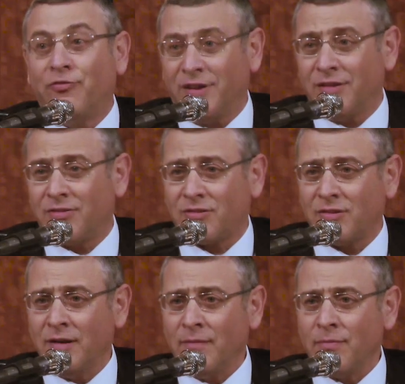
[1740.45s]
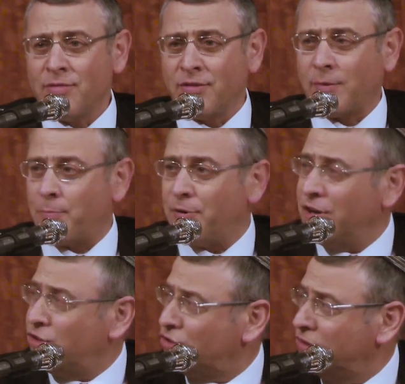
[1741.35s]
obvious, the
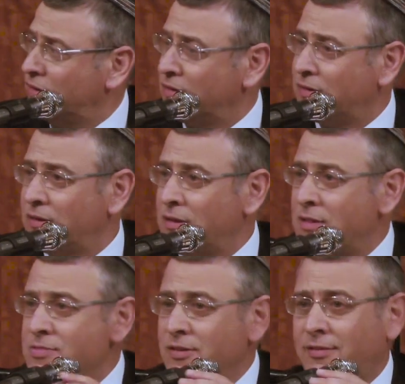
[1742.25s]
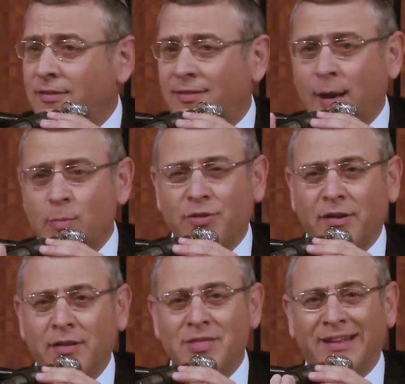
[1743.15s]
separation. This is
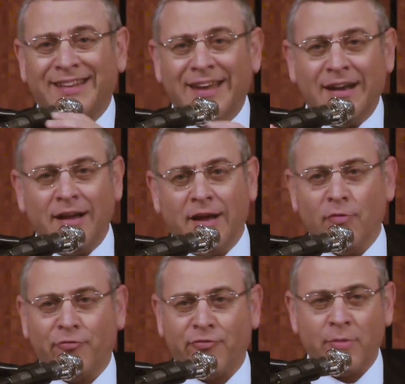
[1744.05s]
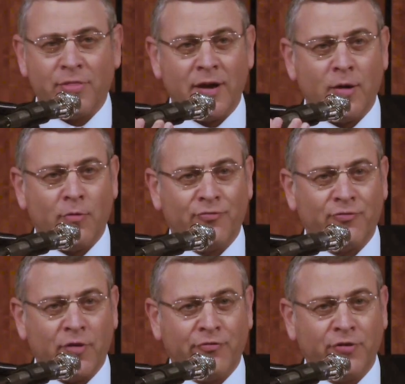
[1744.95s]
something in the DNA
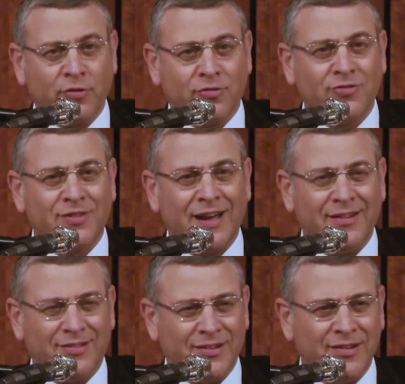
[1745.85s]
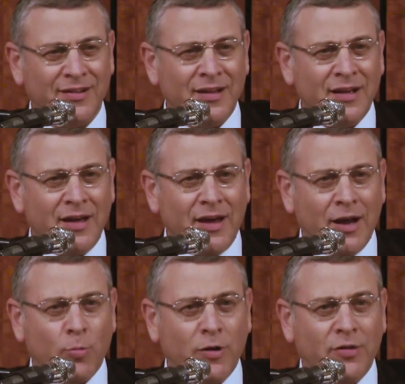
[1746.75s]
of your society.
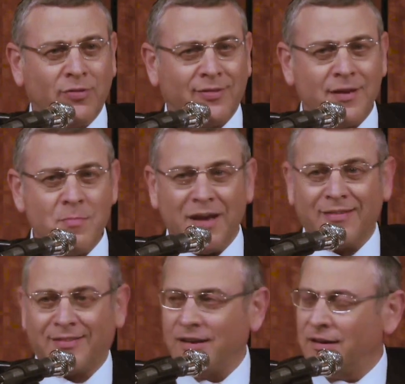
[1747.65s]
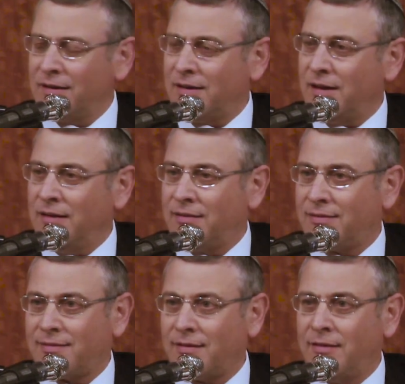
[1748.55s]
And when you see mixing,
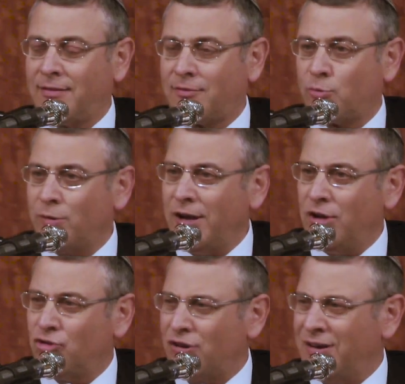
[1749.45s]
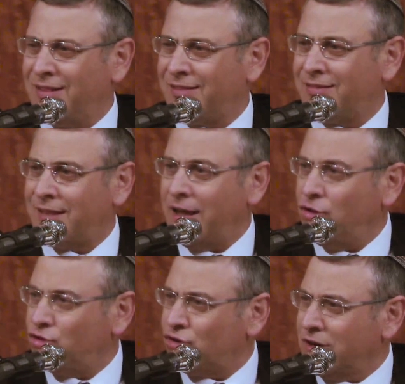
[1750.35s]
it's strange and it's
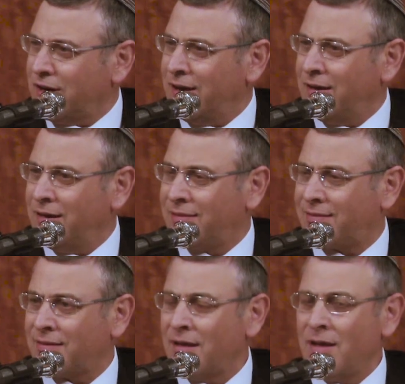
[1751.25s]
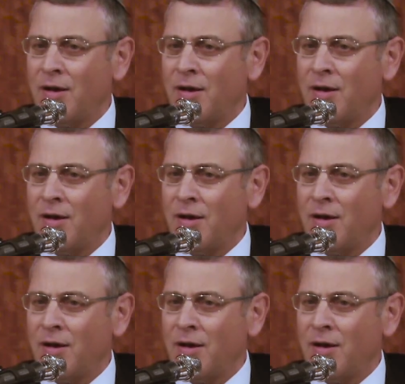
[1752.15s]
danger, and it's